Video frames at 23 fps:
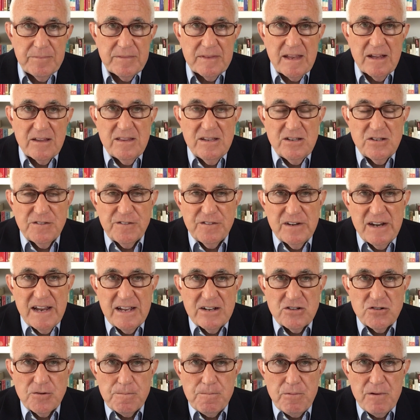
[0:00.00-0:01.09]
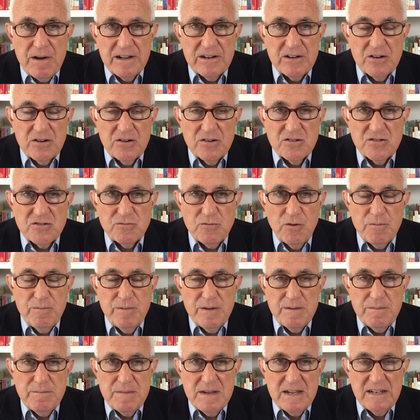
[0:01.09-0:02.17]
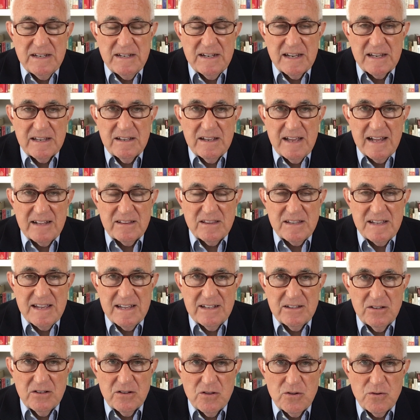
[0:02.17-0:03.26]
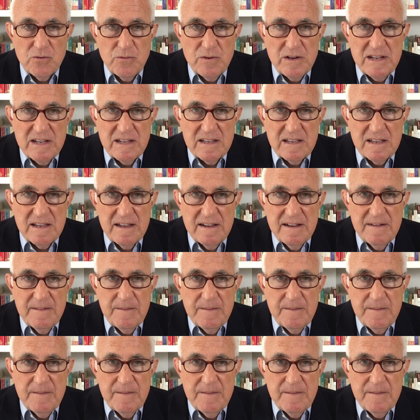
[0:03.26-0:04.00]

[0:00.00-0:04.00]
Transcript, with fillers: Now, these financial predators will be meeting at the end of the week